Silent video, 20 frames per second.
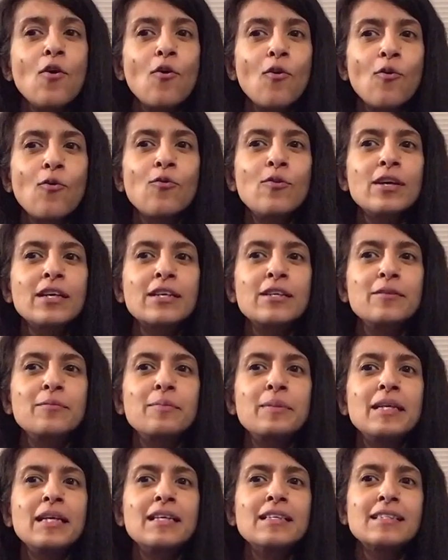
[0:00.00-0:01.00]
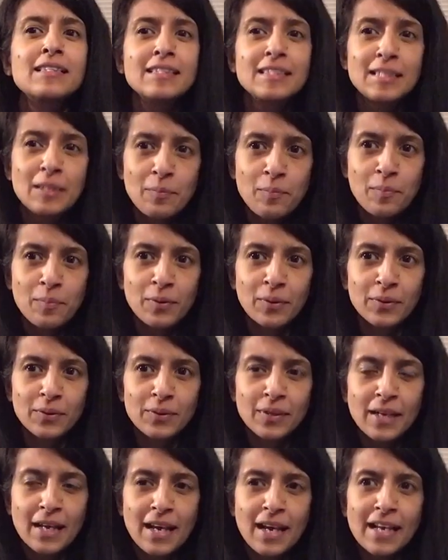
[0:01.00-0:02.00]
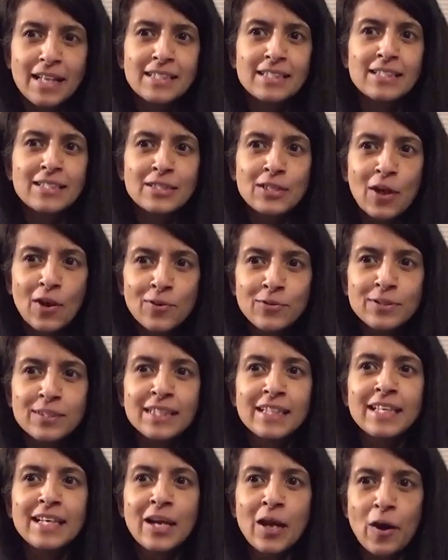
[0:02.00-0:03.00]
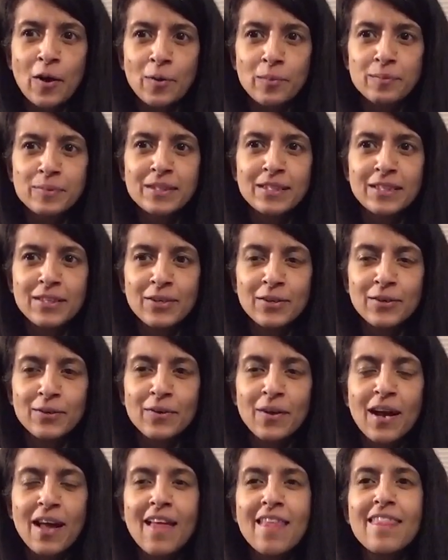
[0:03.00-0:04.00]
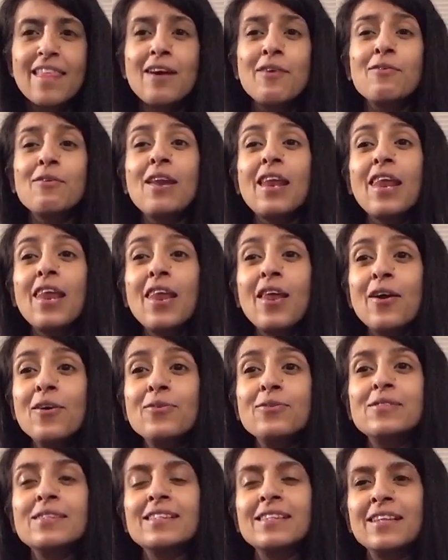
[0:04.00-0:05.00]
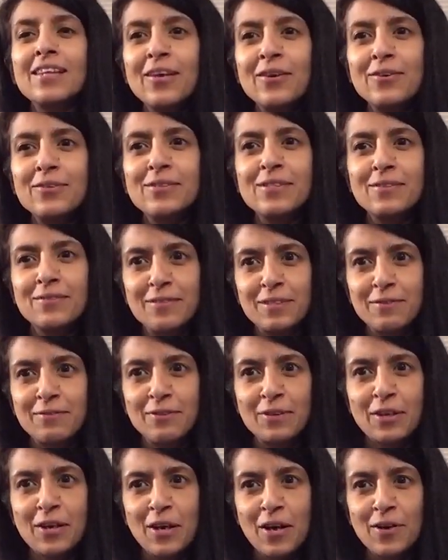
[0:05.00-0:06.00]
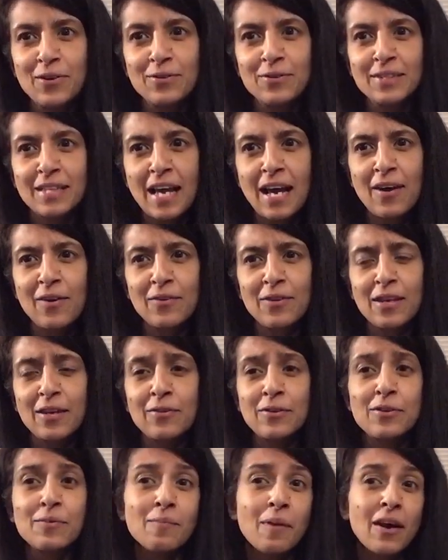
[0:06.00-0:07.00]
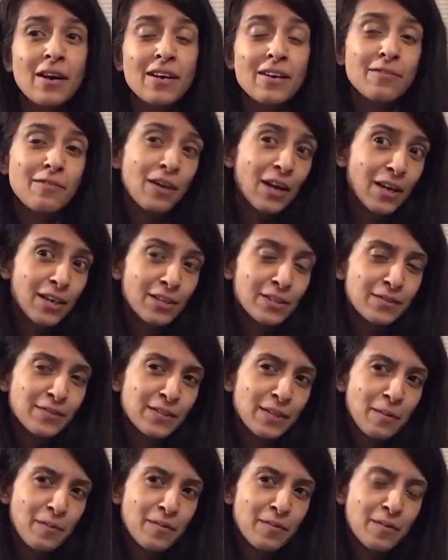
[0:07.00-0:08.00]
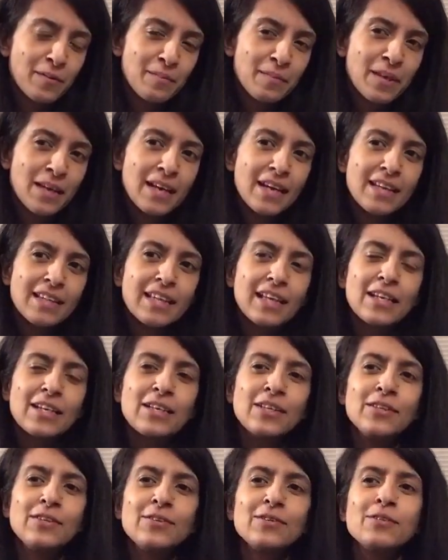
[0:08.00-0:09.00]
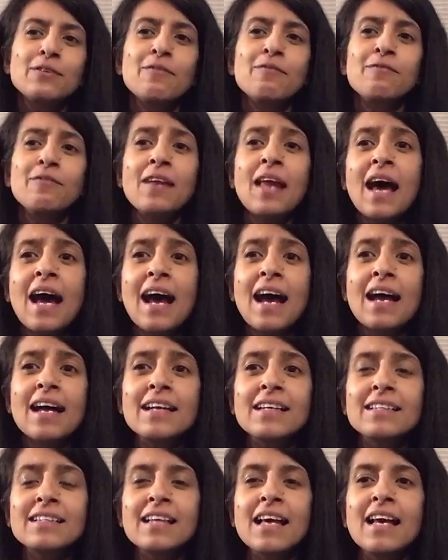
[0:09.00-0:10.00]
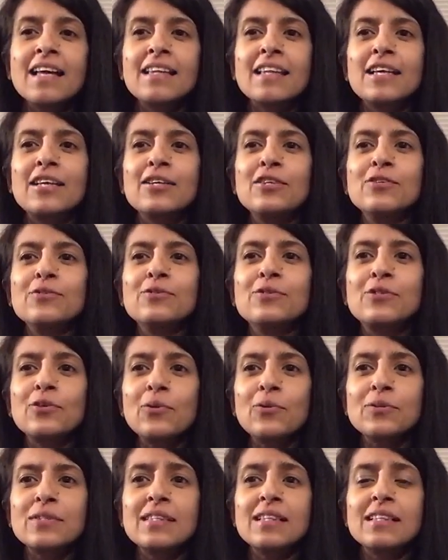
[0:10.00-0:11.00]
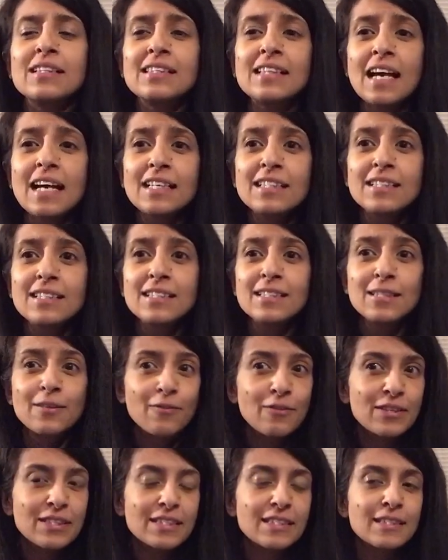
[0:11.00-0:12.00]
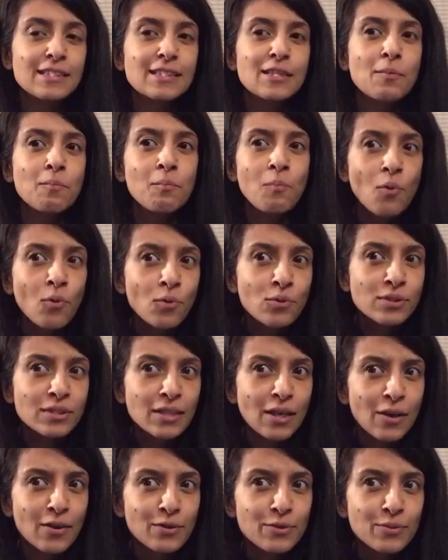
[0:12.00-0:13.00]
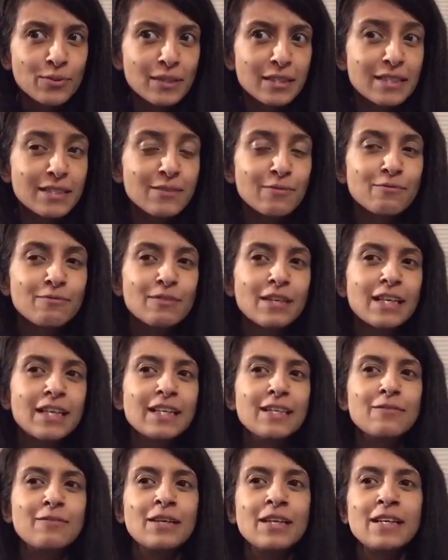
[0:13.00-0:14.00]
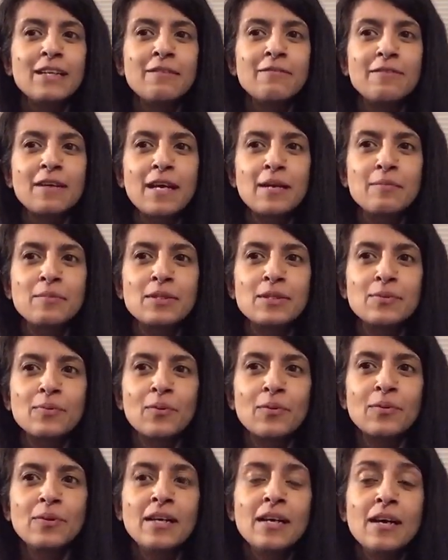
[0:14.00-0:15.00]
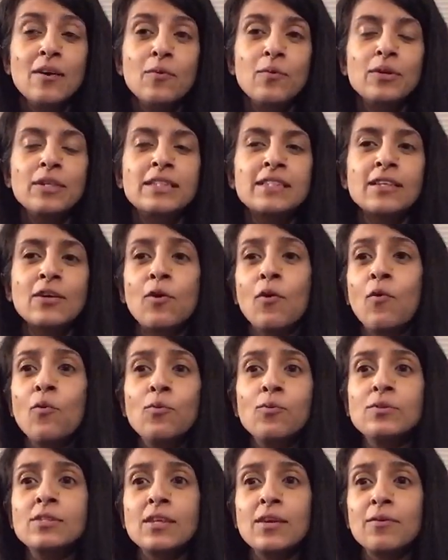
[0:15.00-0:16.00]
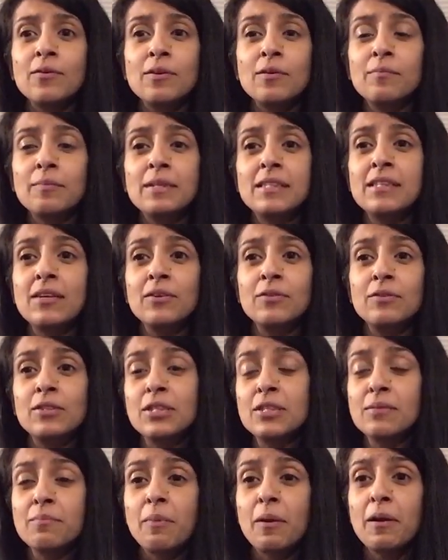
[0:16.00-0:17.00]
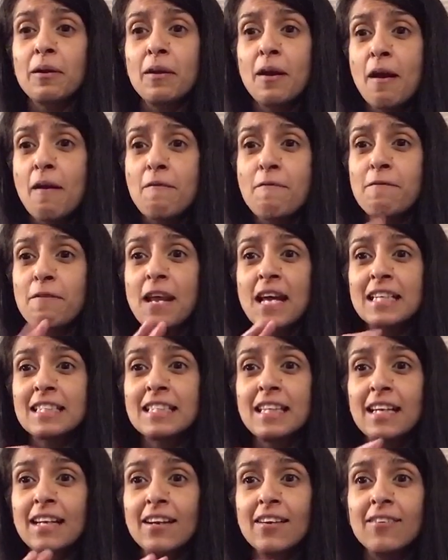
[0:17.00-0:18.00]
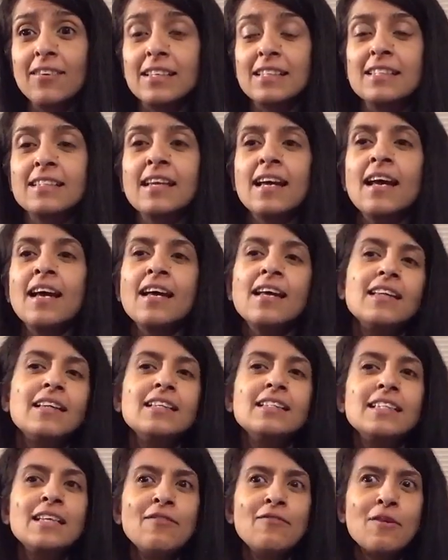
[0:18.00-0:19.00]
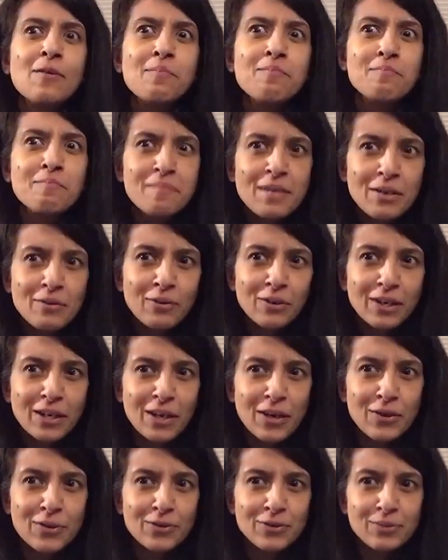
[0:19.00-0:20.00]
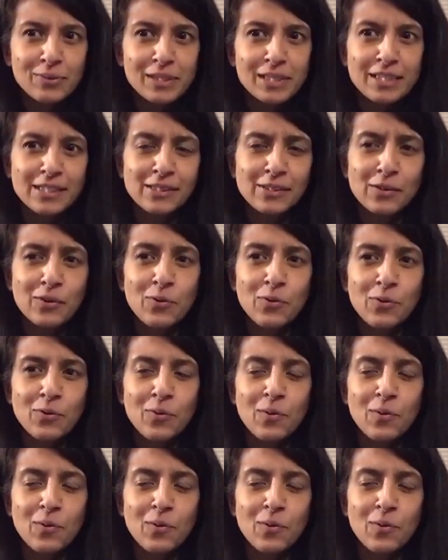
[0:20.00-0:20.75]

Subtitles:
or it could be a symbol. It's totally up to you. There are loads and loads of different codes out there, and you might have heard of some of them. They can use flags, they can use dots and dashes, for instance, the Morse code, which is a really, really famous one, which also can be done just by flashing lights. There's even mirror code, which is a cool